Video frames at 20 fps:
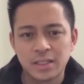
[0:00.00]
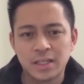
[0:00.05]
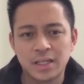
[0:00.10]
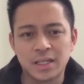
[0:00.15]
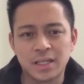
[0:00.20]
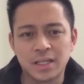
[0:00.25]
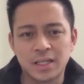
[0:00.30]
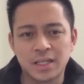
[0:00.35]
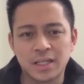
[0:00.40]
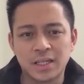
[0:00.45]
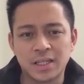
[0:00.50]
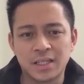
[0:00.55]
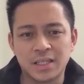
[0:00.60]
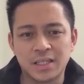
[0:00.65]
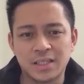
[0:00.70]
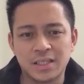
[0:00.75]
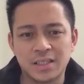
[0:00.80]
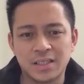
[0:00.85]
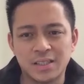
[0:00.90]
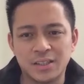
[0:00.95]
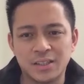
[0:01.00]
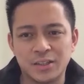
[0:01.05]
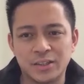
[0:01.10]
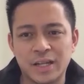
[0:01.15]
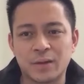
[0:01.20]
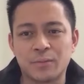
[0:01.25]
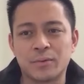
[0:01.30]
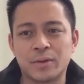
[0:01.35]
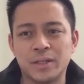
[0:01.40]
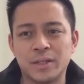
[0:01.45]
And, you know,
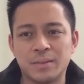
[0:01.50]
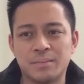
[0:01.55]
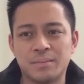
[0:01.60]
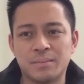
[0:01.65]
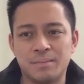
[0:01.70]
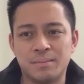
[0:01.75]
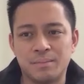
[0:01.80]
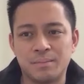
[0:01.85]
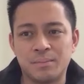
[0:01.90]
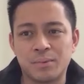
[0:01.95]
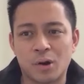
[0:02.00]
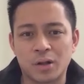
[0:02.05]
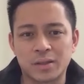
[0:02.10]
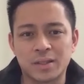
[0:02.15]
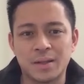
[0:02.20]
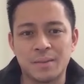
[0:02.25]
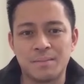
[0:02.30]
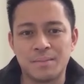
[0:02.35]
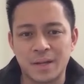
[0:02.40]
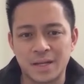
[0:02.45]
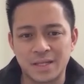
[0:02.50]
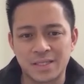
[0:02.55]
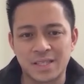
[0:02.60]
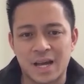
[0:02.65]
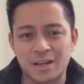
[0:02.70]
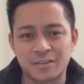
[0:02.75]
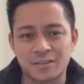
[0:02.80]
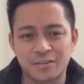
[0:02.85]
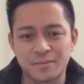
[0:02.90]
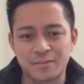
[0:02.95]
that really brought the best
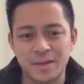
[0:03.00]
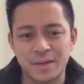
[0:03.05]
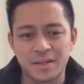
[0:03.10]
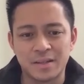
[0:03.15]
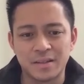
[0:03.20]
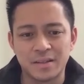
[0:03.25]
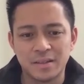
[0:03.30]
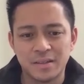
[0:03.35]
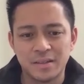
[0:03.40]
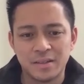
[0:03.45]
out of me